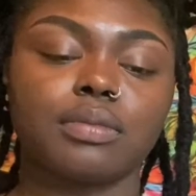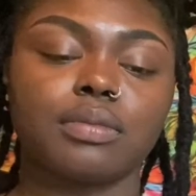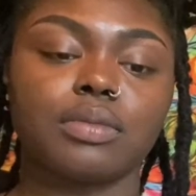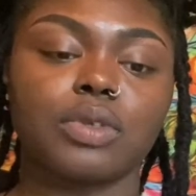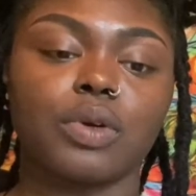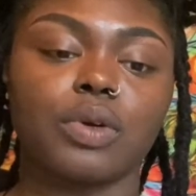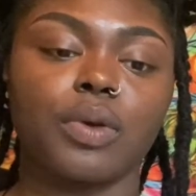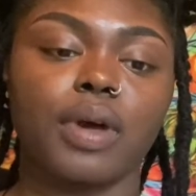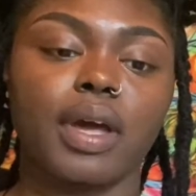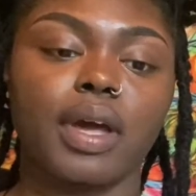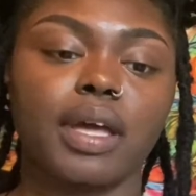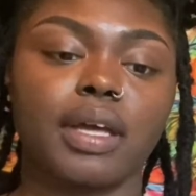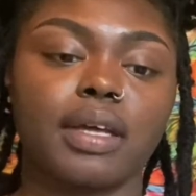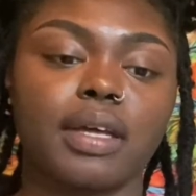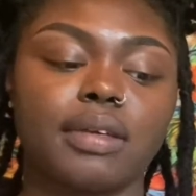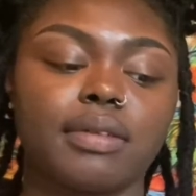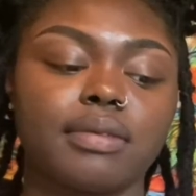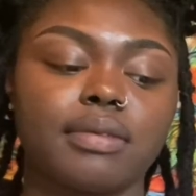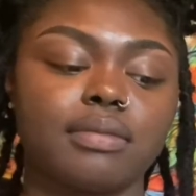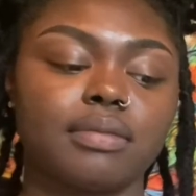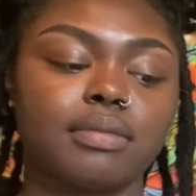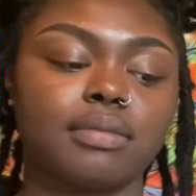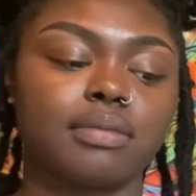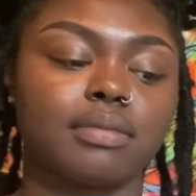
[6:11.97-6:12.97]
Okay?
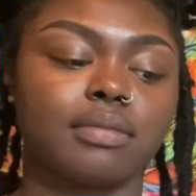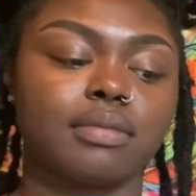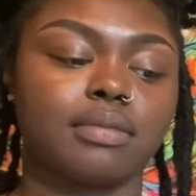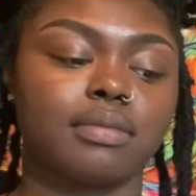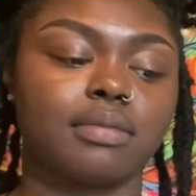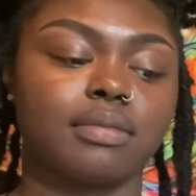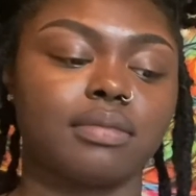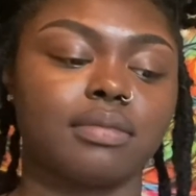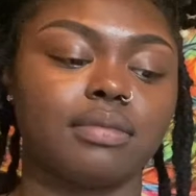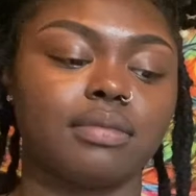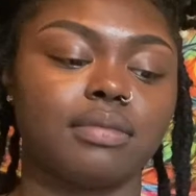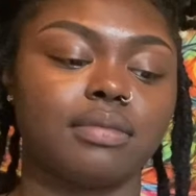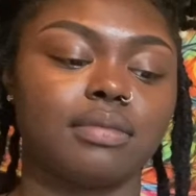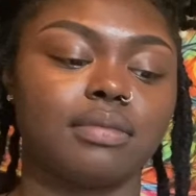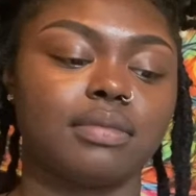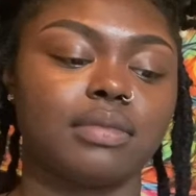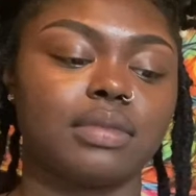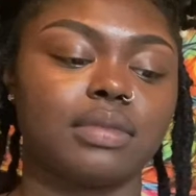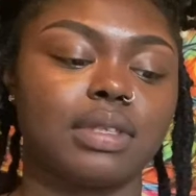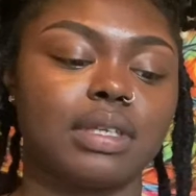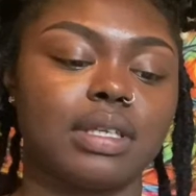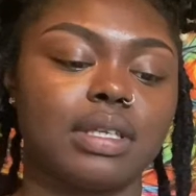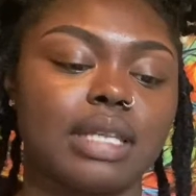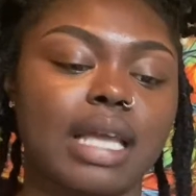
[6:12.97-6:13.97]

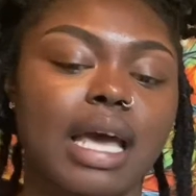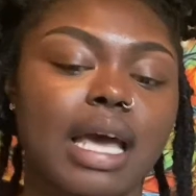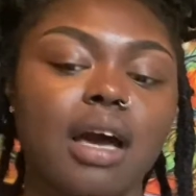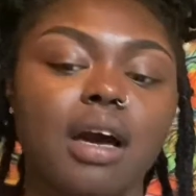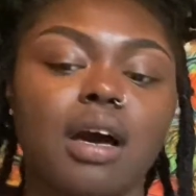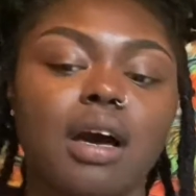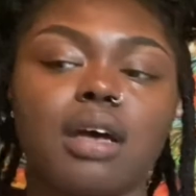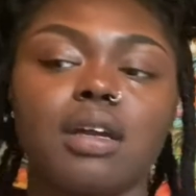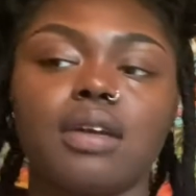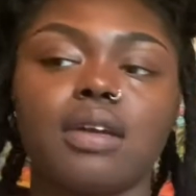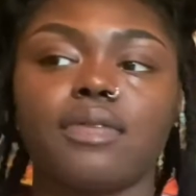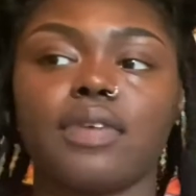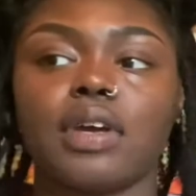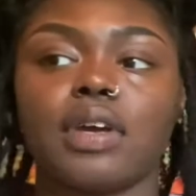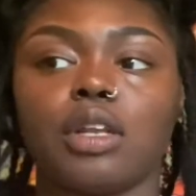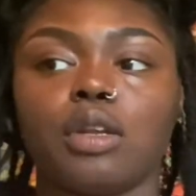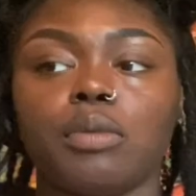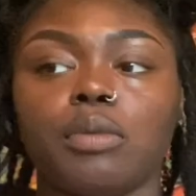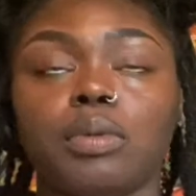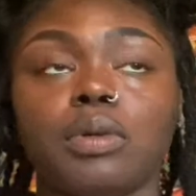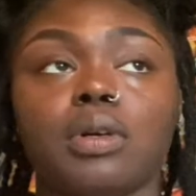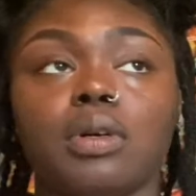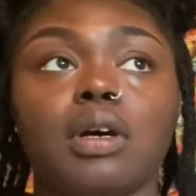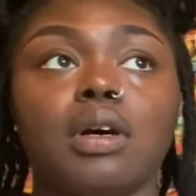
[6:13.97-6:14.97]
Not
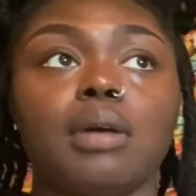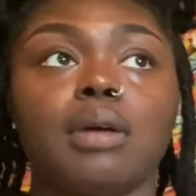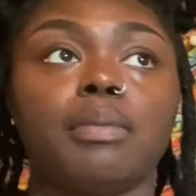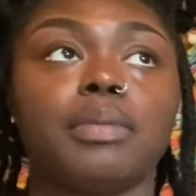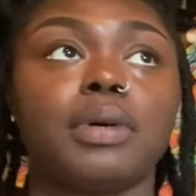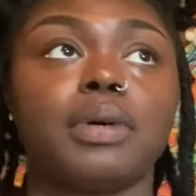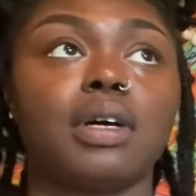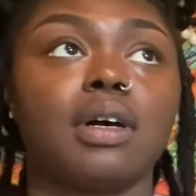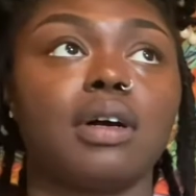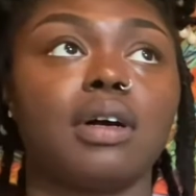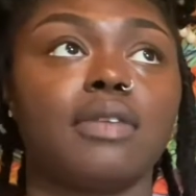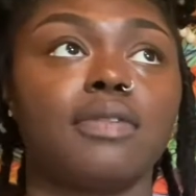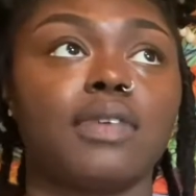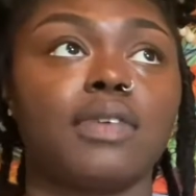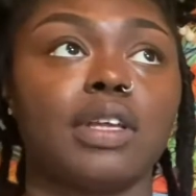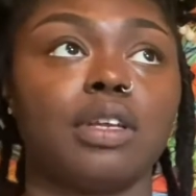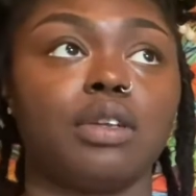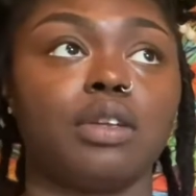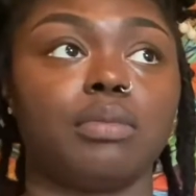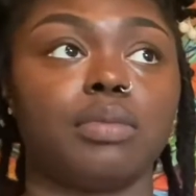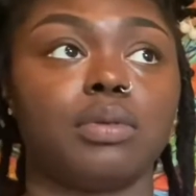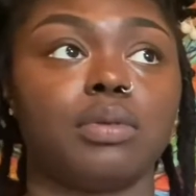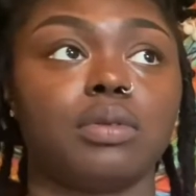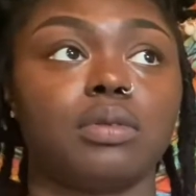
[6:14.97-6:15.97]
unavailable, but
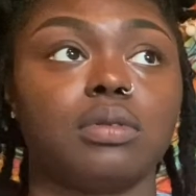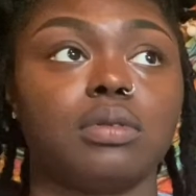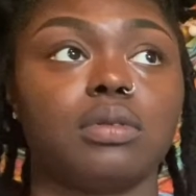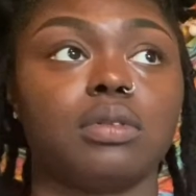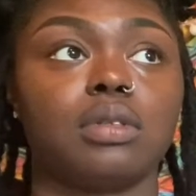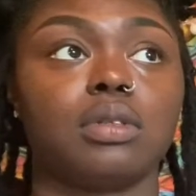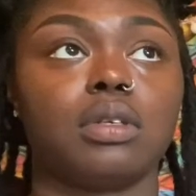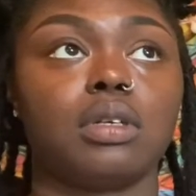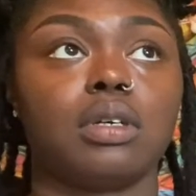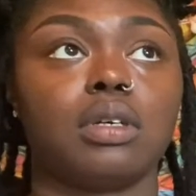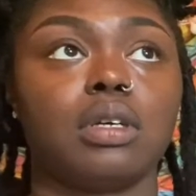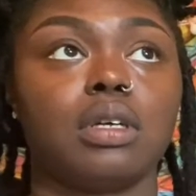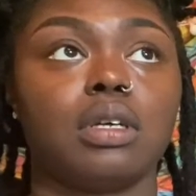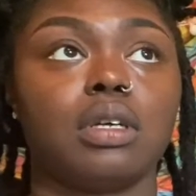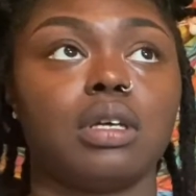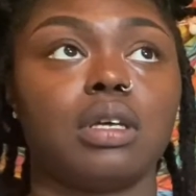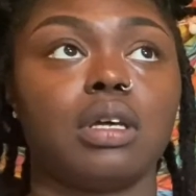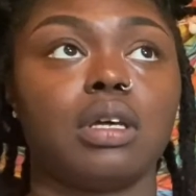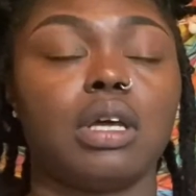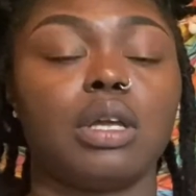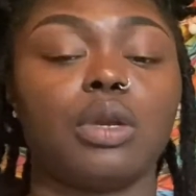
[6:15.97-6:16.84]
available.